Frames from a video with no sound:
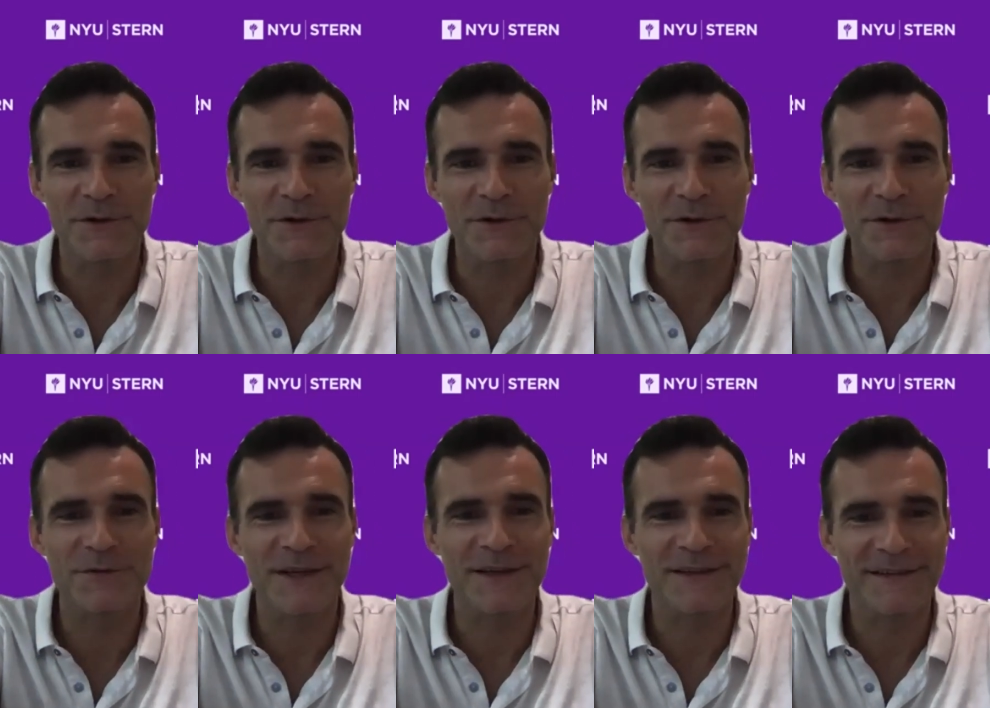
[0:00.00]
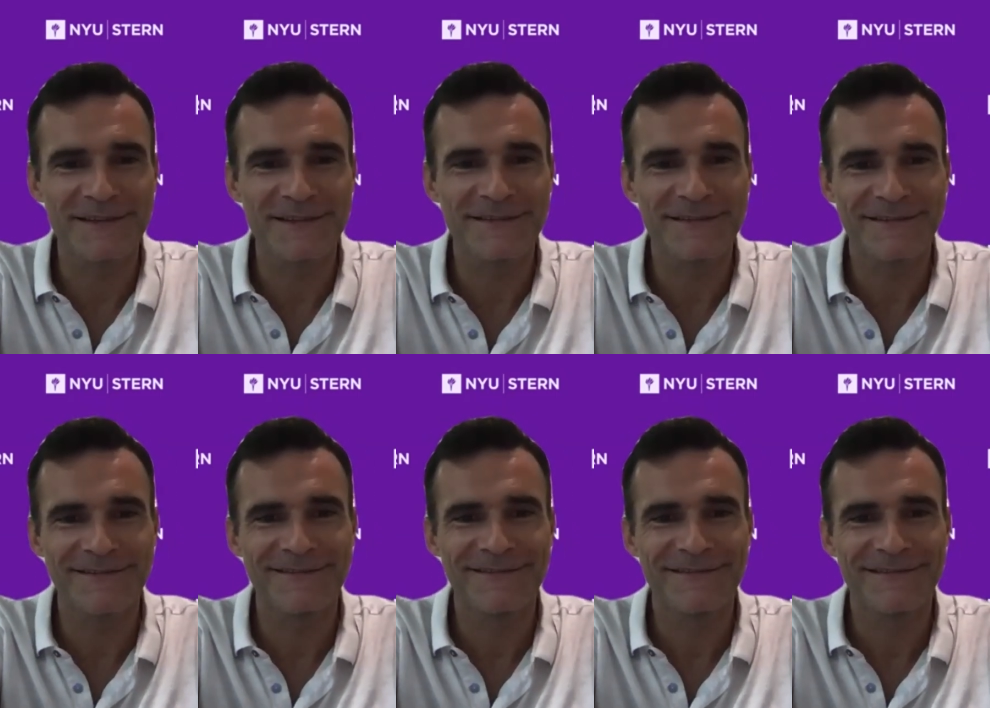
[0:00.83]
in the countryside,
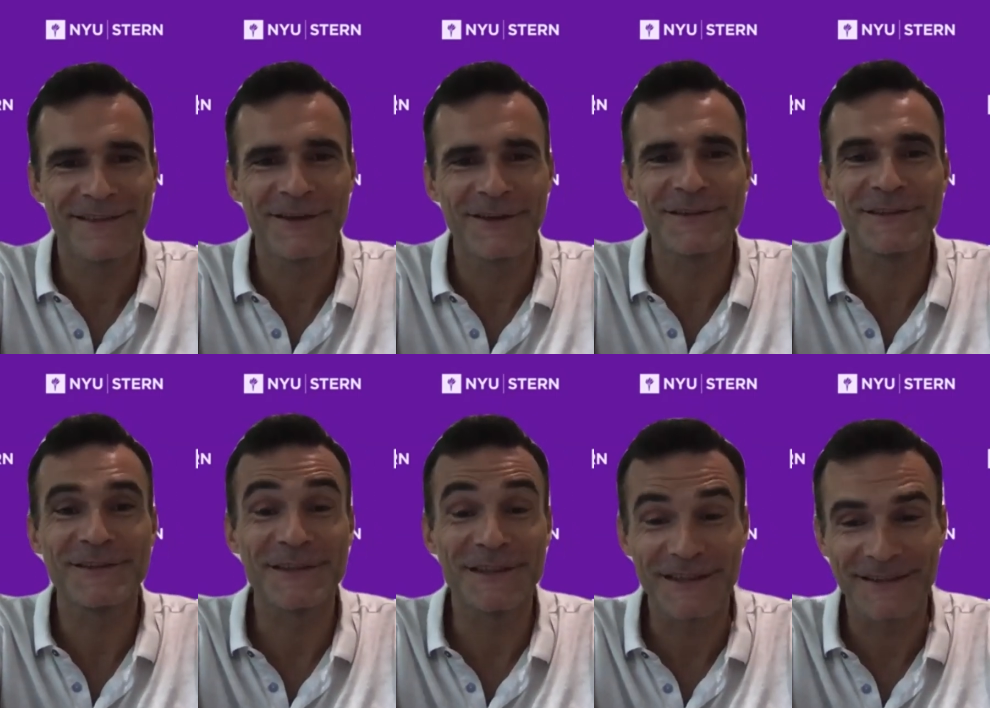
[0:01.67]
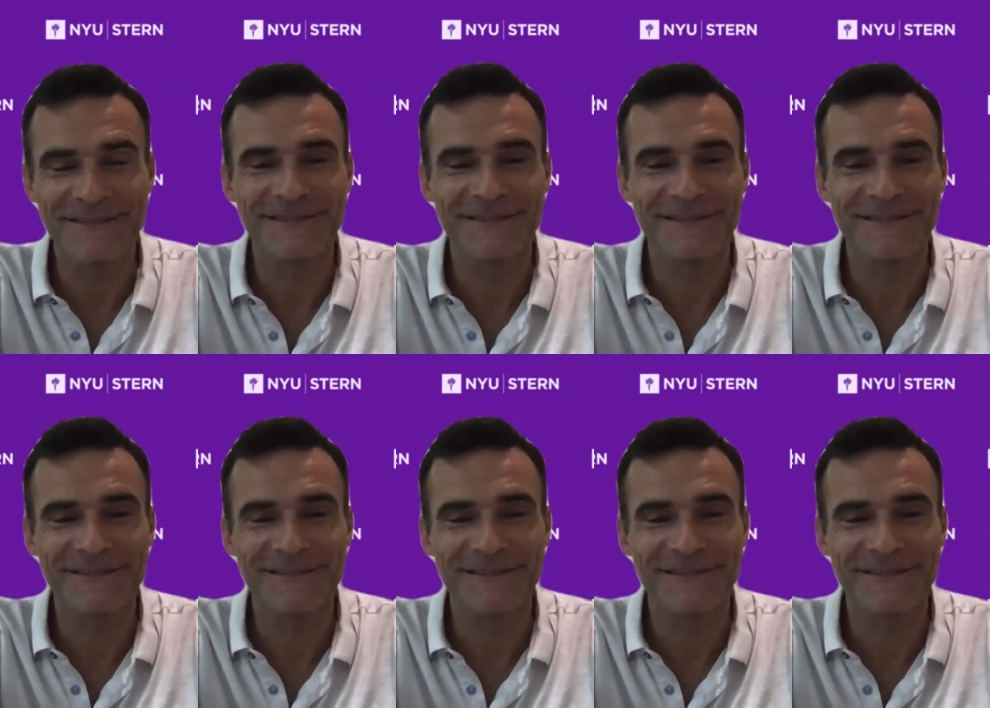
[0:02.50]
not in the city. Okay.